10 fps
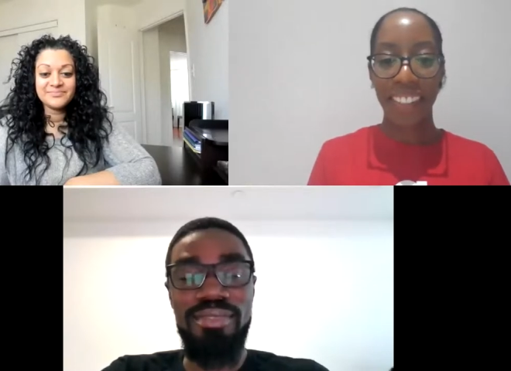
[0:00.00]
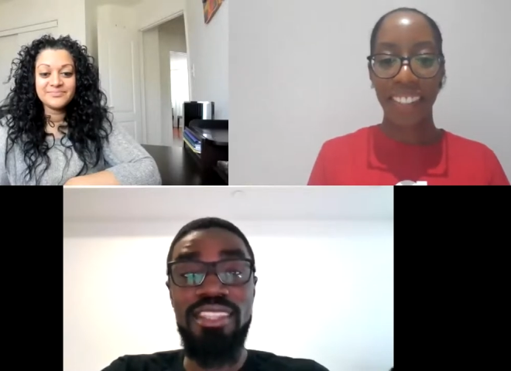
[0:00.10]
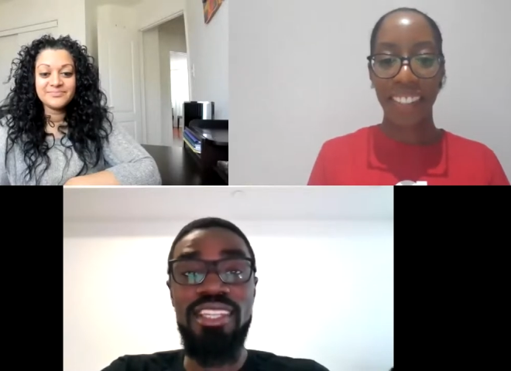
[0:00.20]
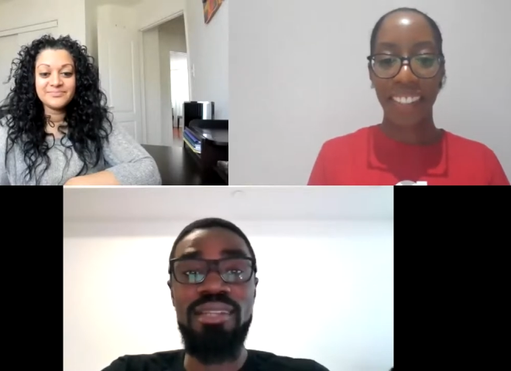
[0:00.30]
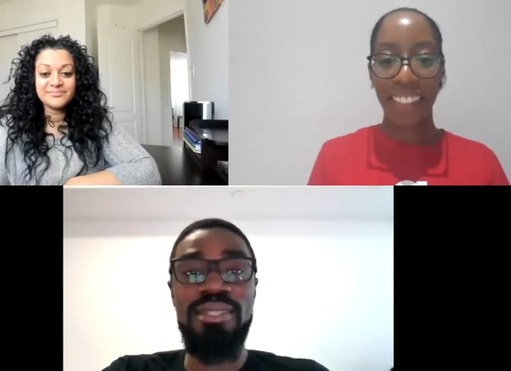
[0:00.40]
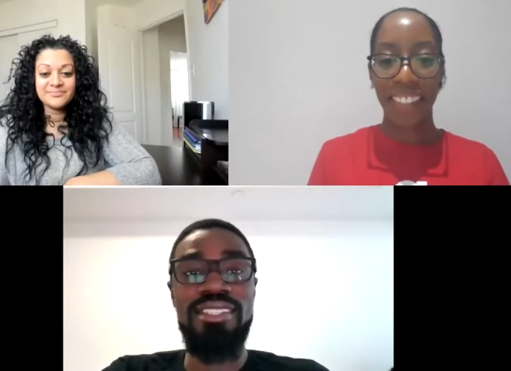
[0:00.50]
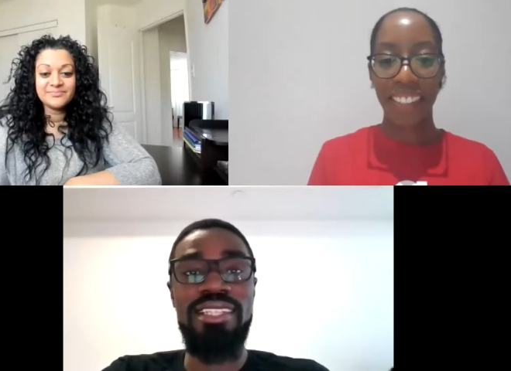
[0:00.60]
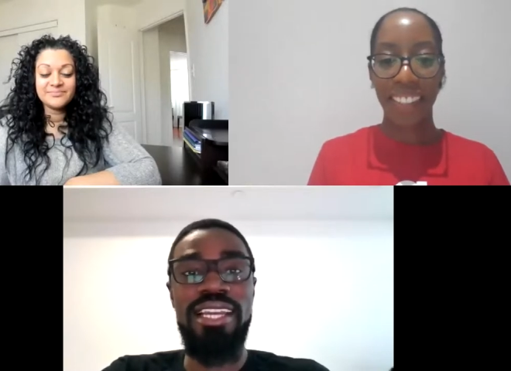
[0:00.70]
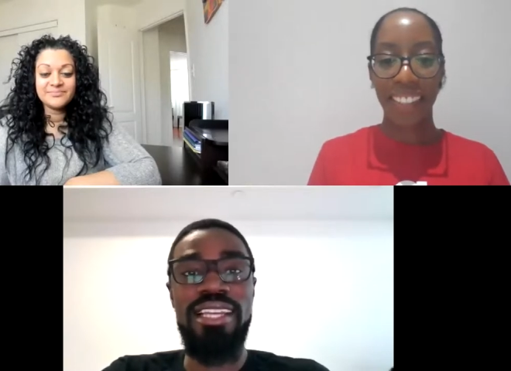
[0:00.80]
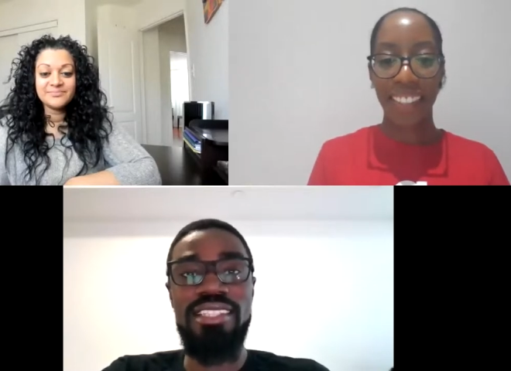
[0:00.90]

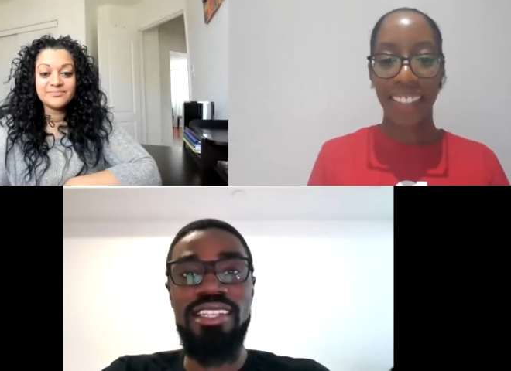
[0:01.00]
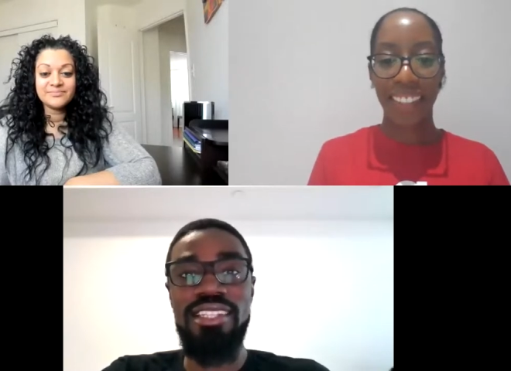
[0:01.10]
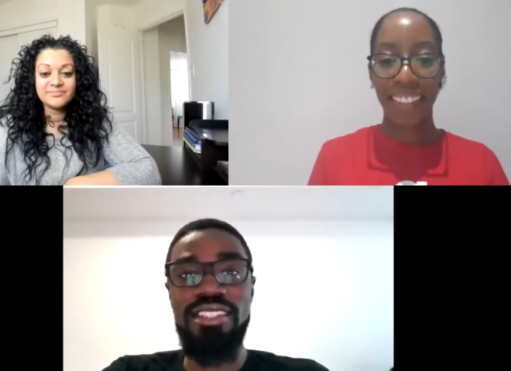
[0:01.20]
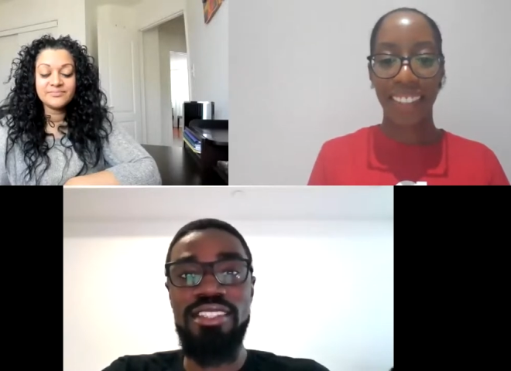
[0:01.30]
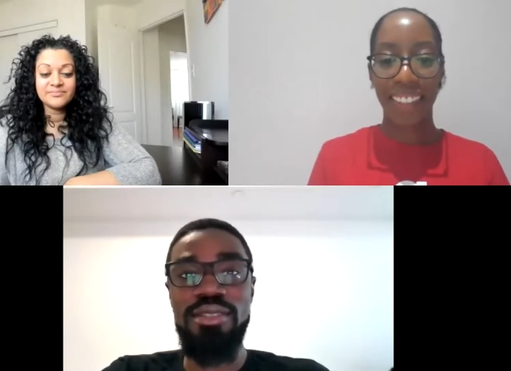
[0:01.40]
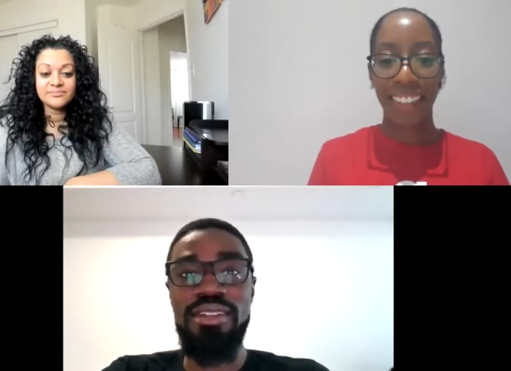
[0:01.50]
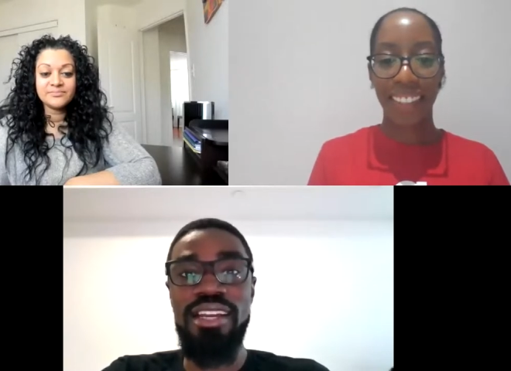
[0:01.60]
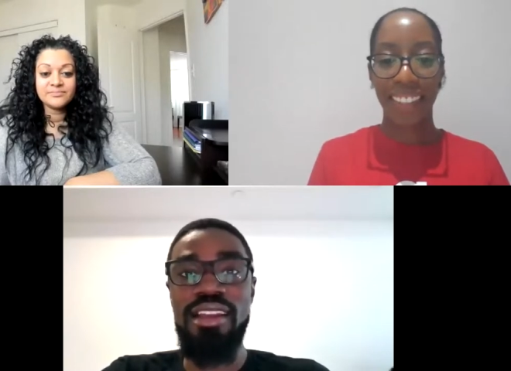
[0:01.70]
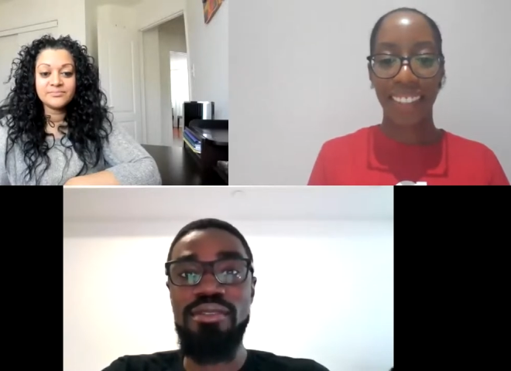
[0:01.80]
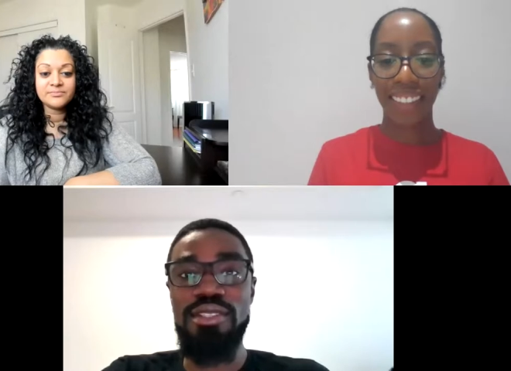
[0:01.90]
Speaker 1: anonymously asked. Uh, do you
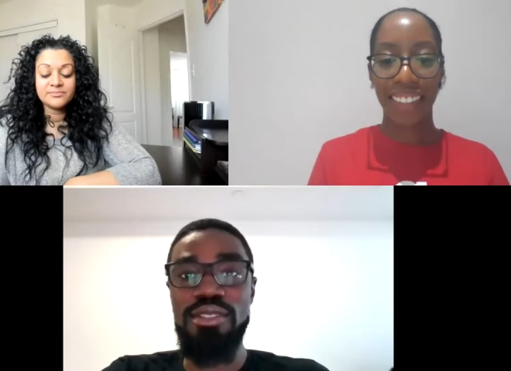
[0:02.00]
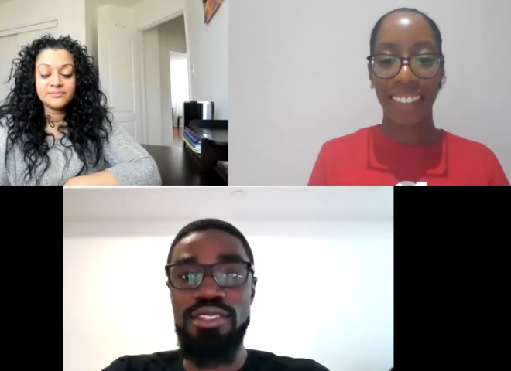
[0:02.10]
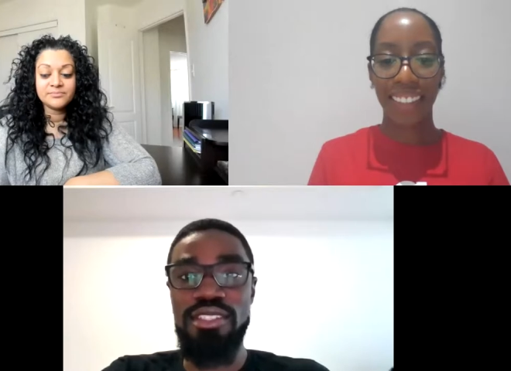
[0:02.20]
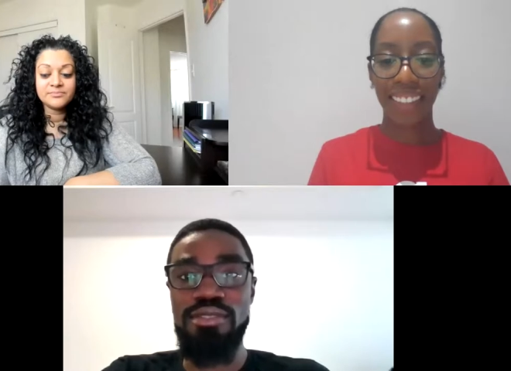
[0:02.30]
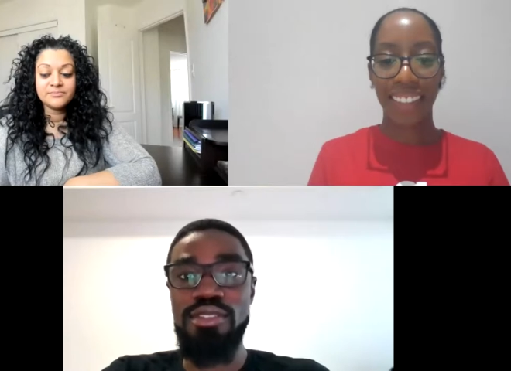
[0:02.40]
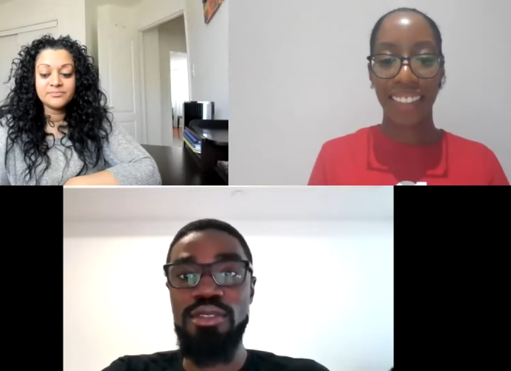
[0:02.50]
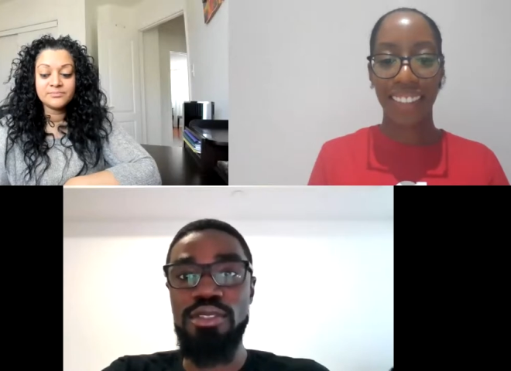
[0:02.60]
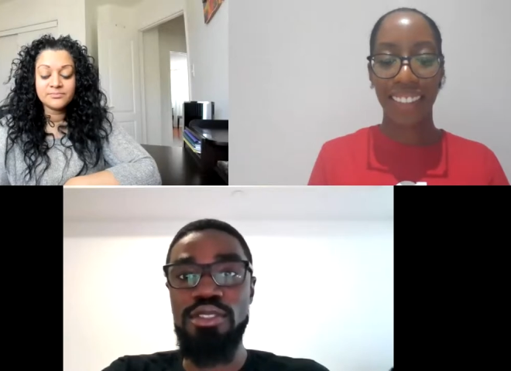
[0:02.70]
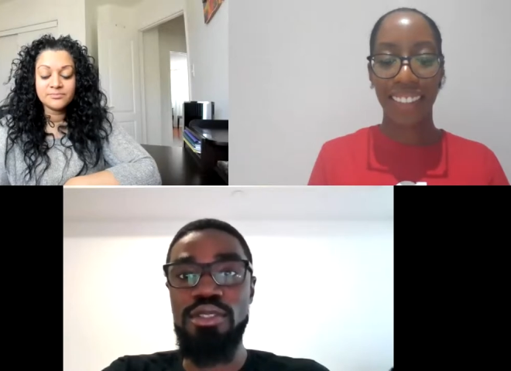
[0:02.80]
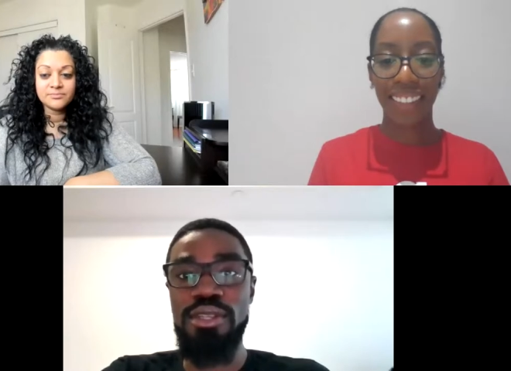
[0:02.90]
have resources for
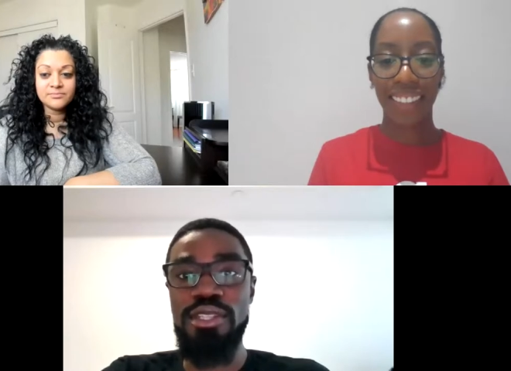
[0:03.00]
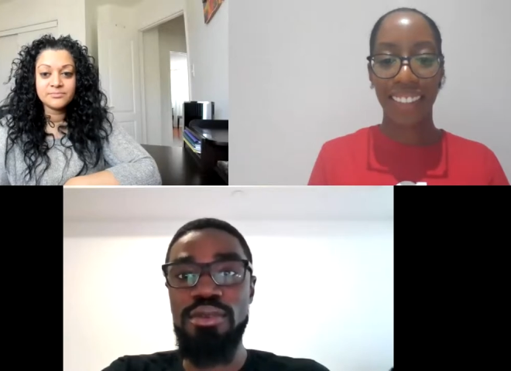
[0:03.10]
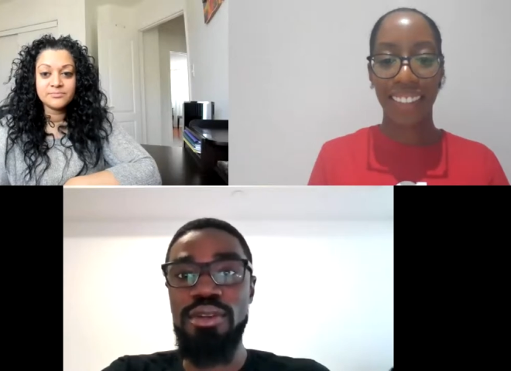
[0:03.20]
social stories